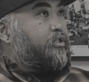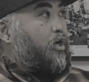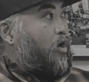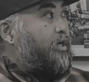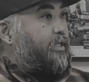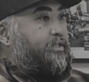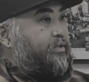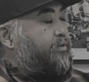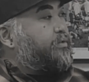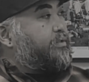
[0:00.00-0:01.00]
target
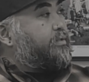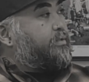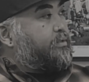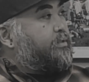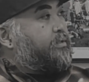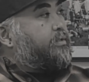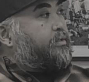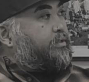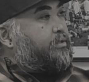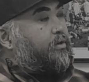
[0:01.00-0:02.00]
certain
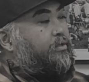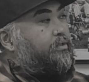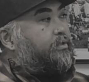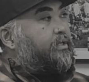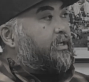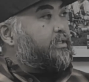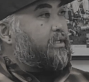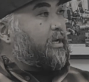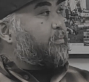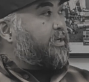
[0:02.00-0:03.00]

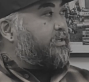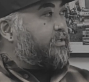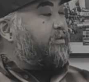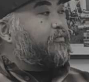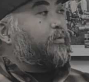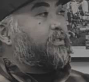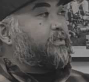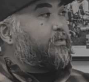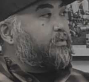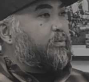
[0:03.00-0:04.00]
celebrities,
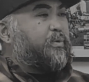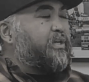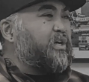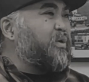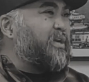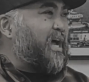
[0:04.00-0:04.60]
influencers. Well, we know it